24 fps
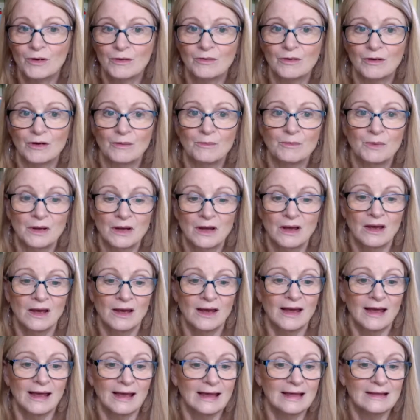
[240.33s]
group.
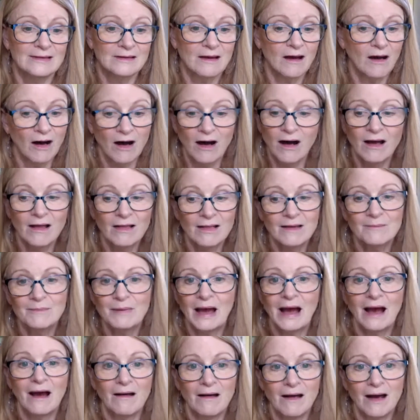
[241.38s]
It's all
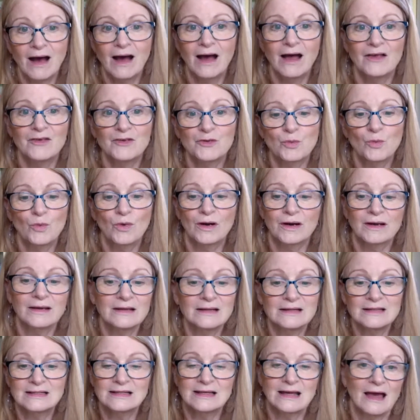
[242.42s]
about us
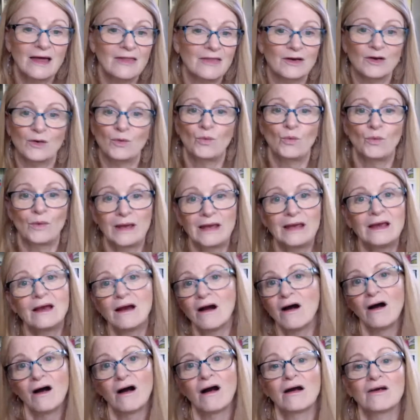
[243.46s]
working together. We
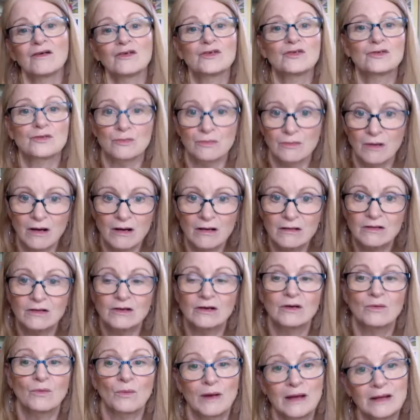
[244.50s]
are
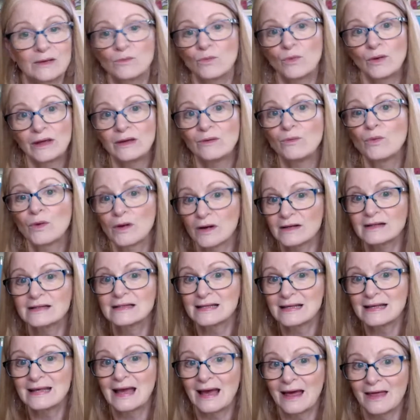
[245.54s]
stronger when we work
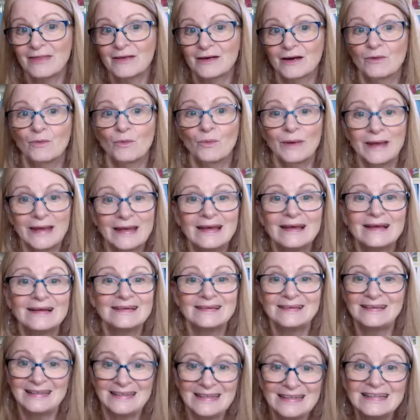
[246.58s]
together. We
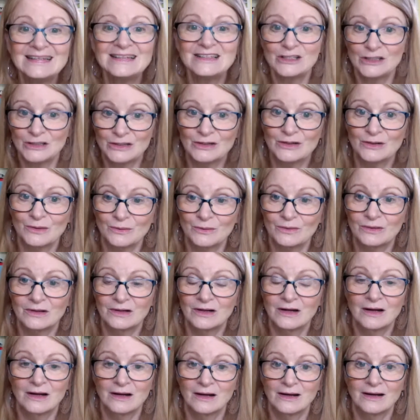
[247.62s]
need you.
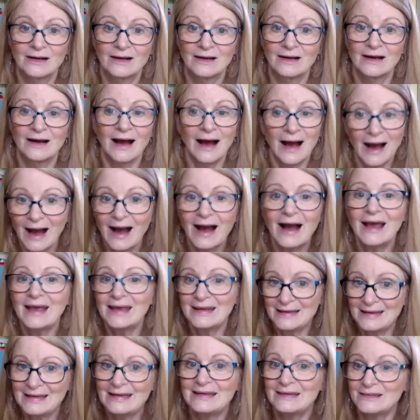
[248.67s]
I
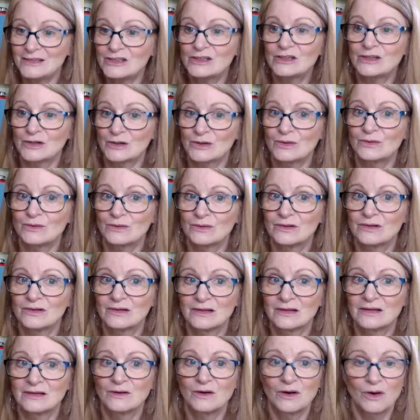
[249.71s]
need you.
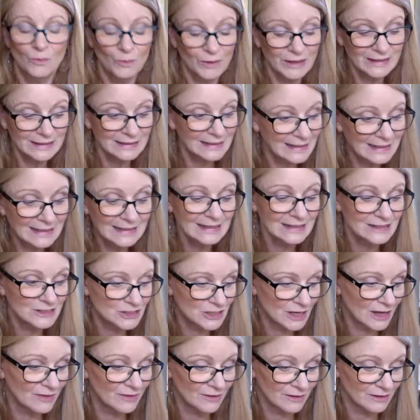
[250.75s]
We need each
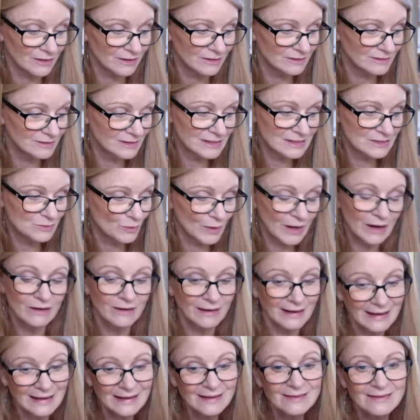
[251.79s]
other. We are
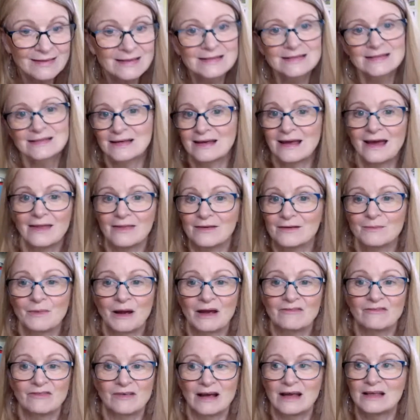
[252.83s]
in this together, my
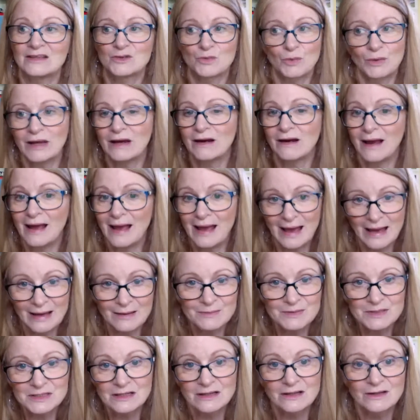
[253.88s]
friends. We are
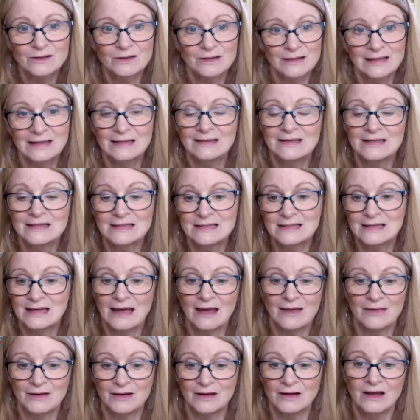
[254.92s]
absolutely in this
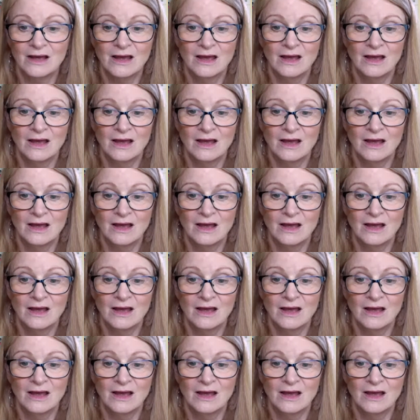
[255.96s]
together.